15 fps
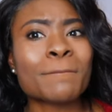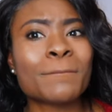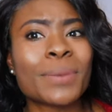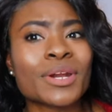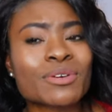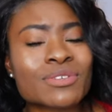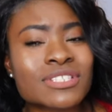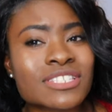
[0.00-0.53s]

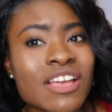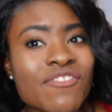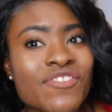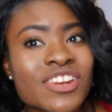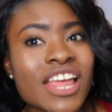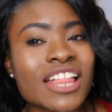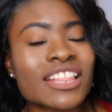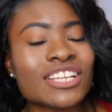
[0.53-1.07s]
But it was
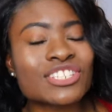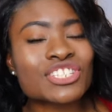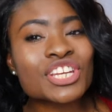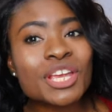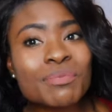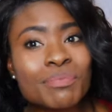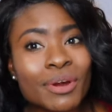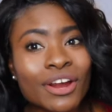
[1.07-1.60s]
definitely
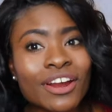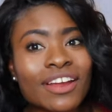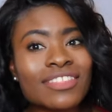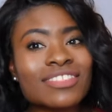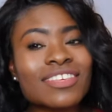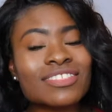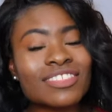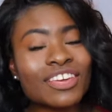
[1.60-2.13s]
cheaper
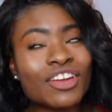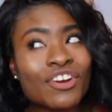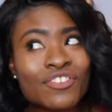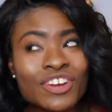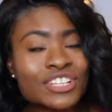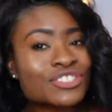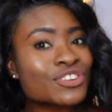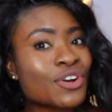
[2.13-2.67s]
than the
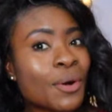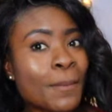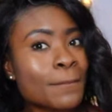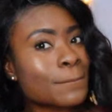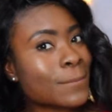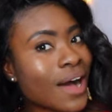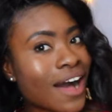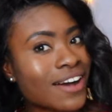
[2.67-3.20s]
original
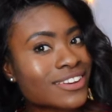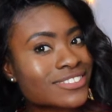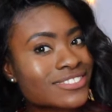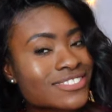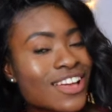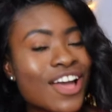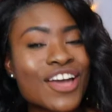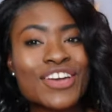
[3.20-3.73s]

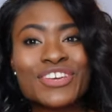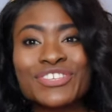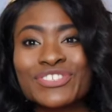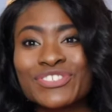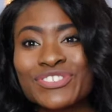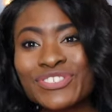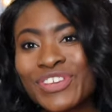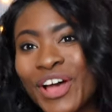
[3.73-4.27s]
box.
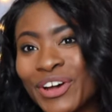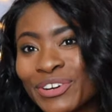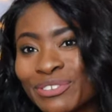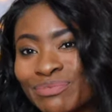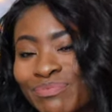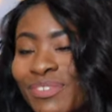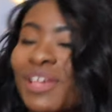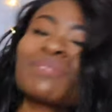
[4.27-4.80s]
So
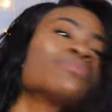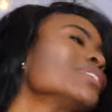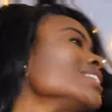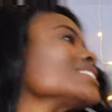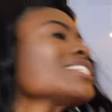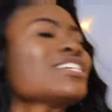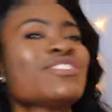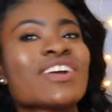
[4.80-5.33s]
I'm
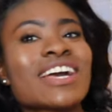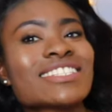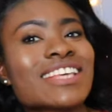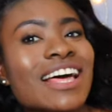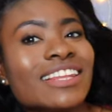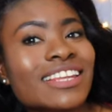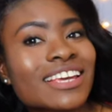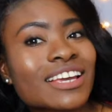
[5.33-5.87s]
gonna send you guys
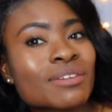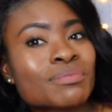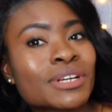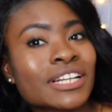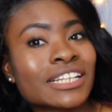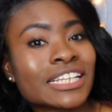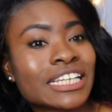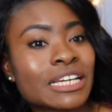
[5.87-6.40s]
that link. I'm
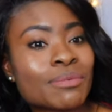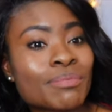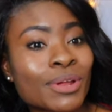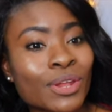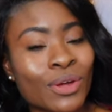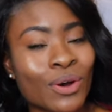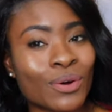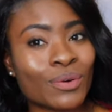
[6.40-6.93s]
gonna link it
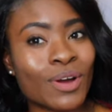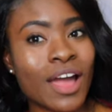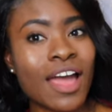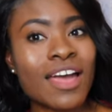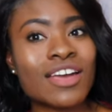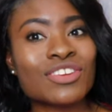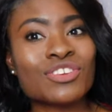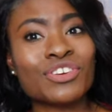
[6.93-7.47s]
below.
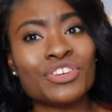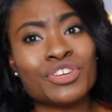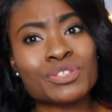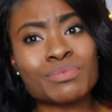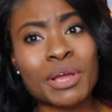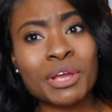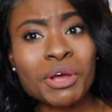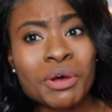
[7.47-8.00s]
You can
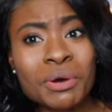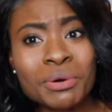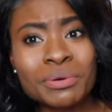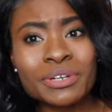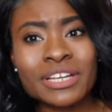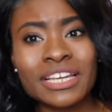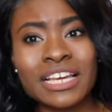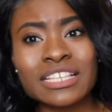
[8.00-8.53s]
use my
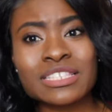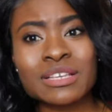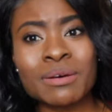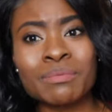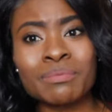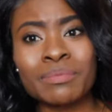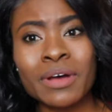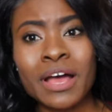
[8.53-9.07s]
code and get
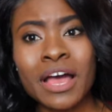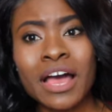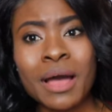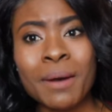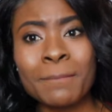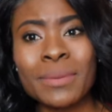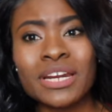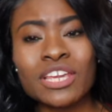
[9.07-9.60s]
some
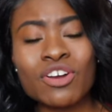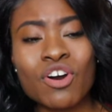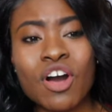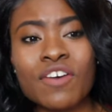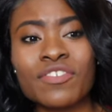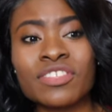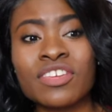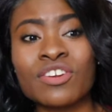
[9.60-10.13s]
money
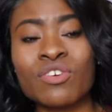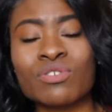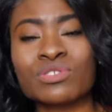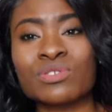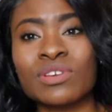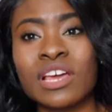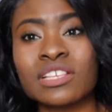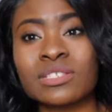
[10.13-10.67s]
off, and then
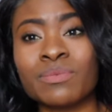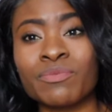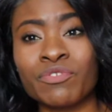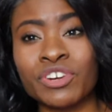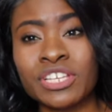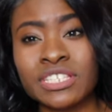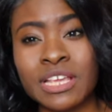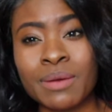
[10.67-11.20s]
also get some
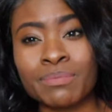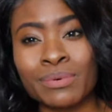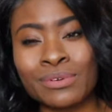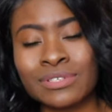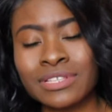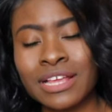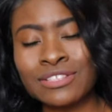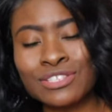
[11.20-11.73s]
free
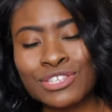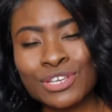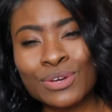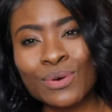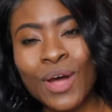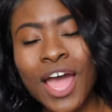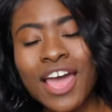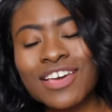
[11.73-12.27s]
samples sent to
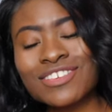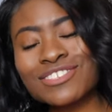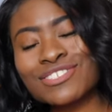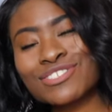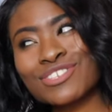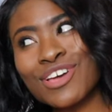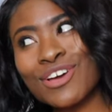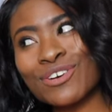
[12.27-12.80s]
you.
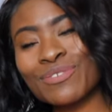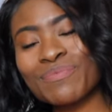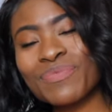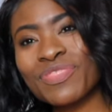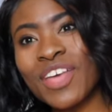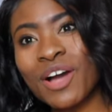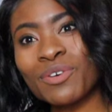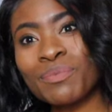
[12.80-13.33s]
So
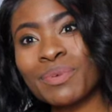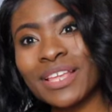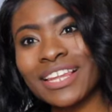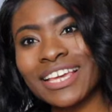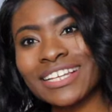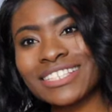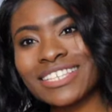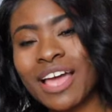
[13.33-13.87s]
that will be
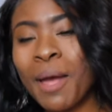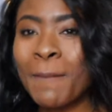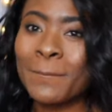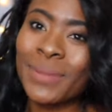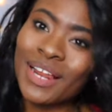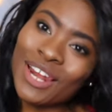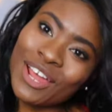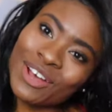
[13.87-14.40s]
linked
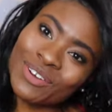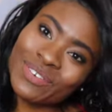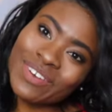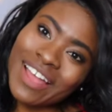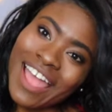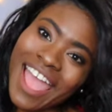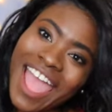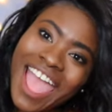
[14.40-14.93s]
below.
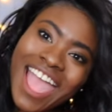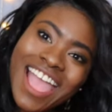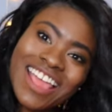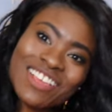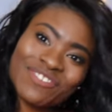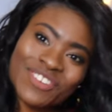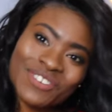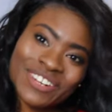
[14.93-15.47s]

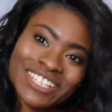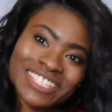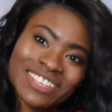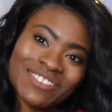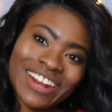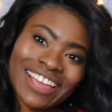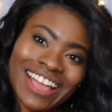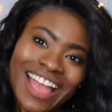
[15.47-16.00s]
And if you want to
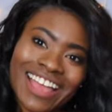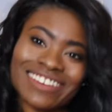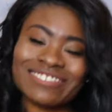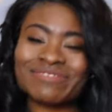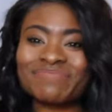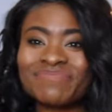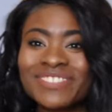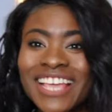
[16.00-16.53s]
see what I got,
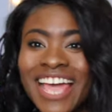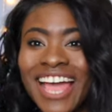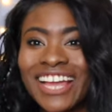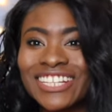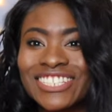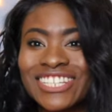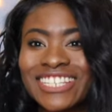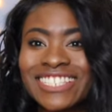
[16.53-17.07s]

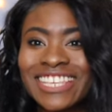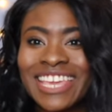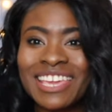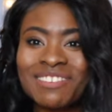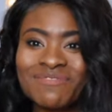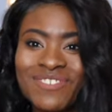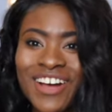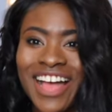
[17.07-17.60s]
just
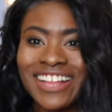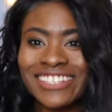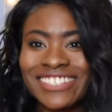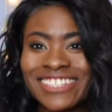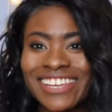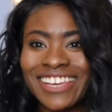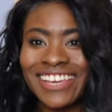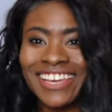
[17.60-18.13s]
keep
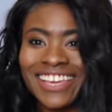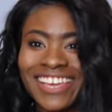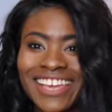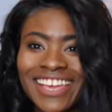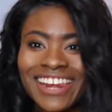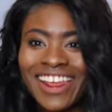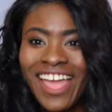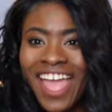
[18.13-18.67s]

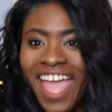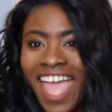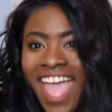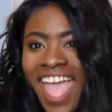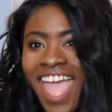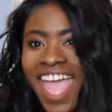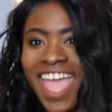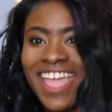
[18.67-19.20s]
watching.
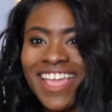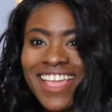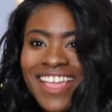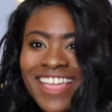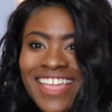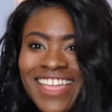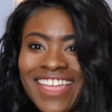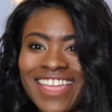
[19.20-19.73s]

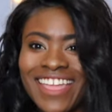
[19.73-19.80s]
Hey.